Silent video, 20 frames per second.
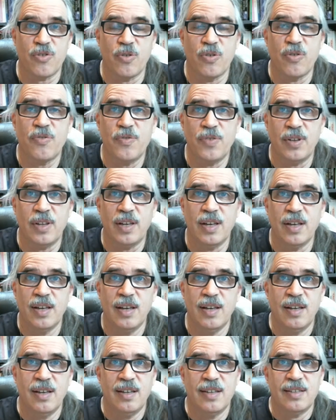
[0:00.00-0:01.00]
truthfully,
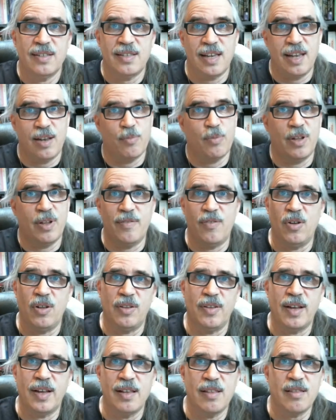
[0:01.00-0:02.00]
to get rid of
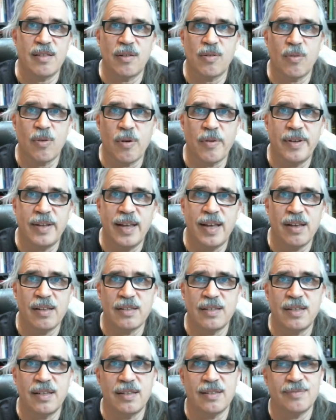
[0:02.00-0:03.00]
all the guns that are already
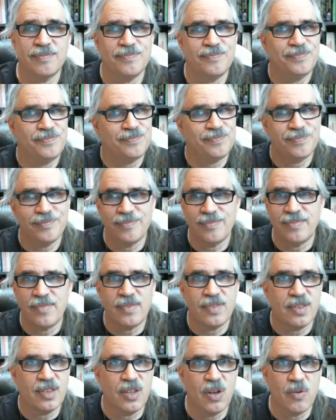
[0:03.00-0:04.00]
out there.
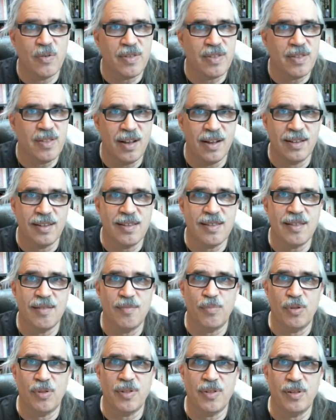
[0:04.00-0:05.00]
There is not a
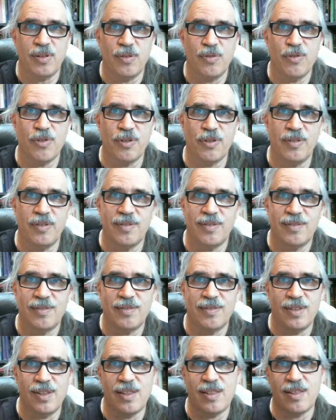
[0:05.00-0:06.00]
simple solution
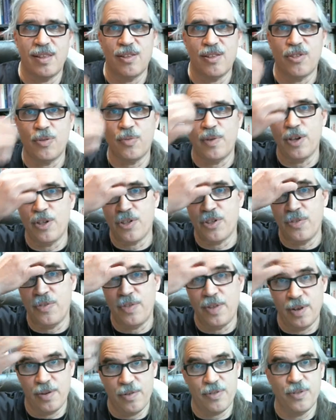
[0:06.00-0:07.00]
to this
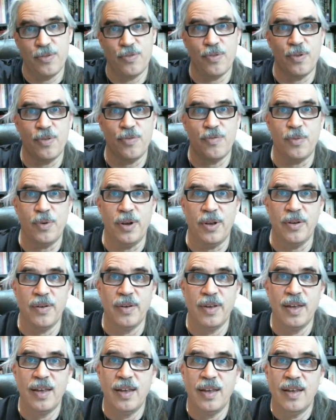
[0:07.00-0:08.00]
situation. There's the truth for you.
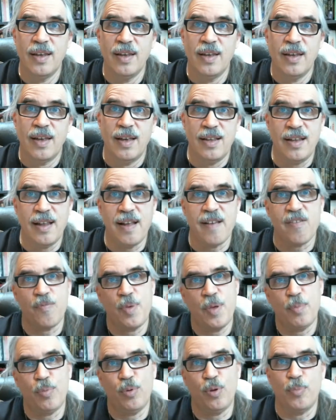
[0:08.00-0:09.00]
And yes,
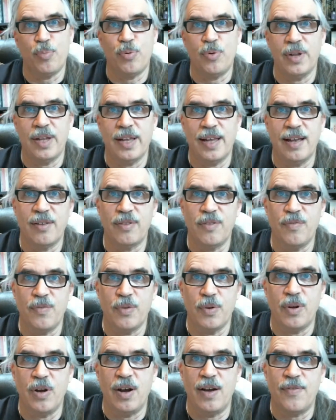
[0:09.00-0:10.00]
people are pointing out that
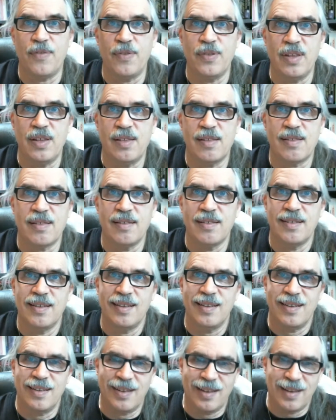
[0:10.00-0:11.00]
very often these
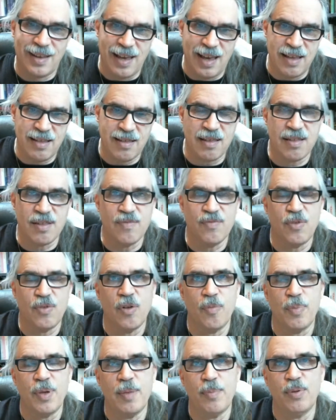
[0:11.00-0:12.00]
cases
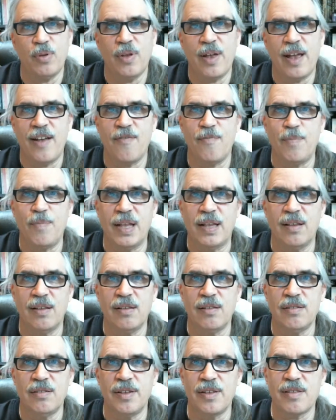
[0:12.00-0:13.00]
involve people who have
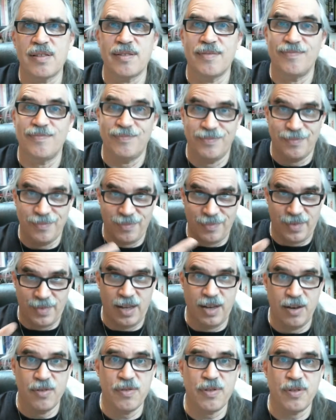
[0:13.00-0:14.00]
mental illness.
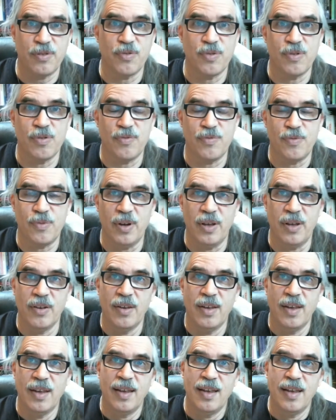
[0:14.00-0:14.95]
Here's the truth for you.